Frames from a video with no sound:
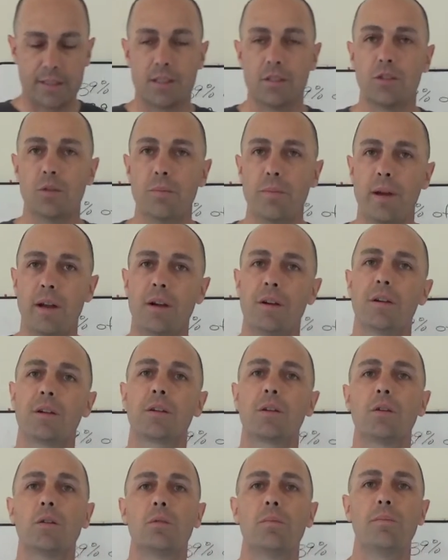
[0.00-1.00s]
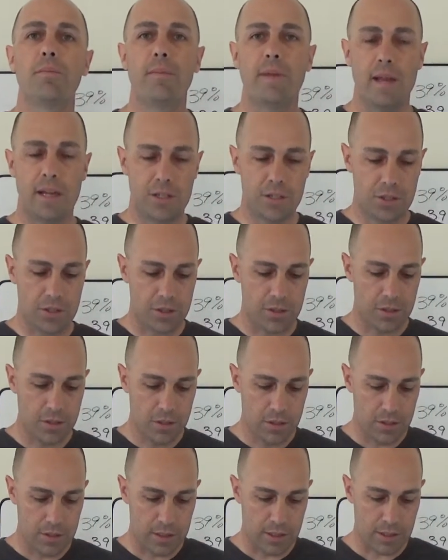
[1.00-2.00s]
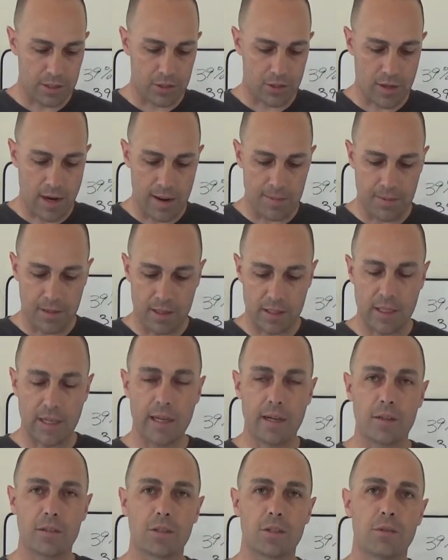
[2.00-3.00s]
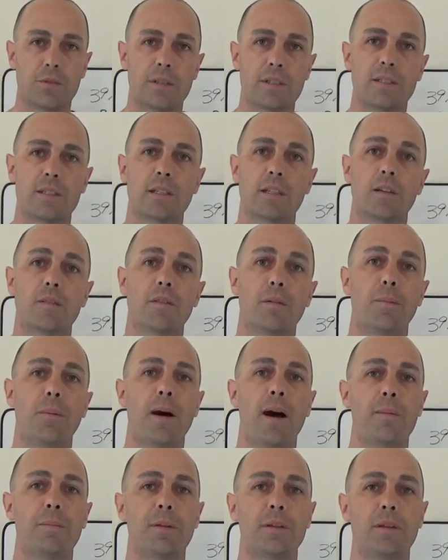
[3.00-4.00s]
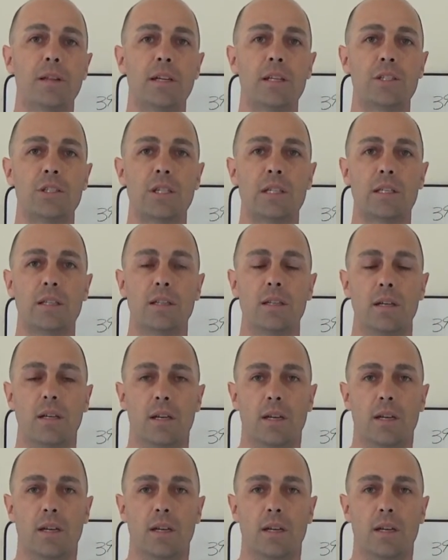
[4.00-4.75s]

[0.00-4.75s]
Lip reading: a numerical measure describing a characteristic of a population.